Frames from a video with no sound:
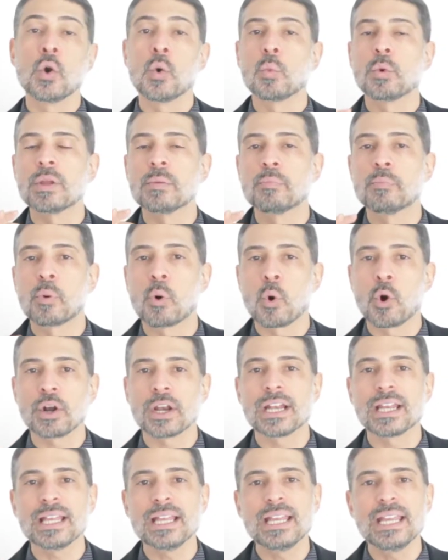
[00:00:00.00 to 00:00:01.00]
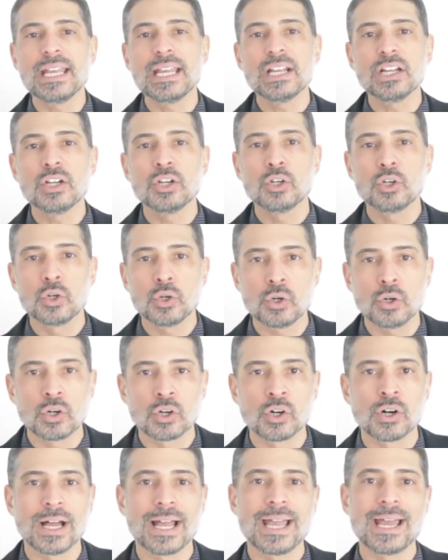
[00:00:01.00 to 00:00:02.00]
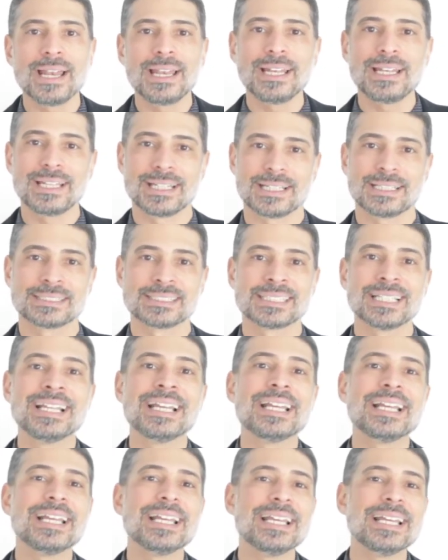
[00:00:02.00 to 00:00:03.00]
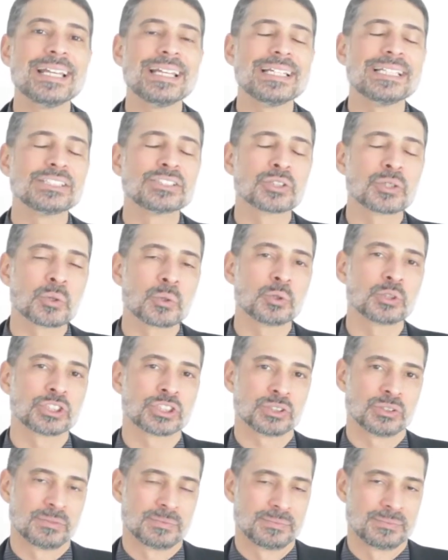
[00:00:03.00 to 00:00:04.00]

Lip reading: reported in Google Analytics is crucial.